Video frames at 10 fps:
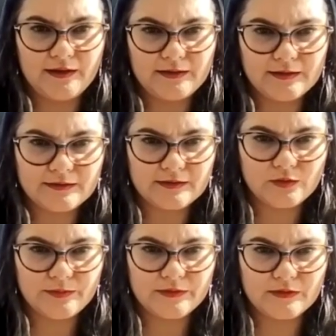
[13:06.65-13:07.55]
yes.
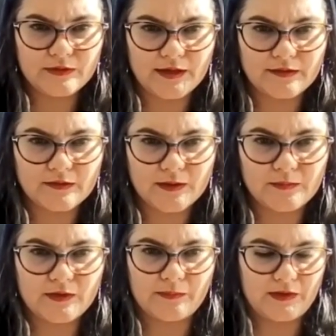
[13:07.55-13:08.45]
Oops, I
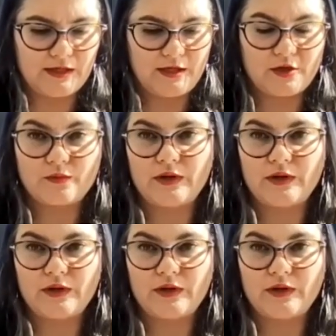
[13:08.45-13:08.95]
skipped something in here.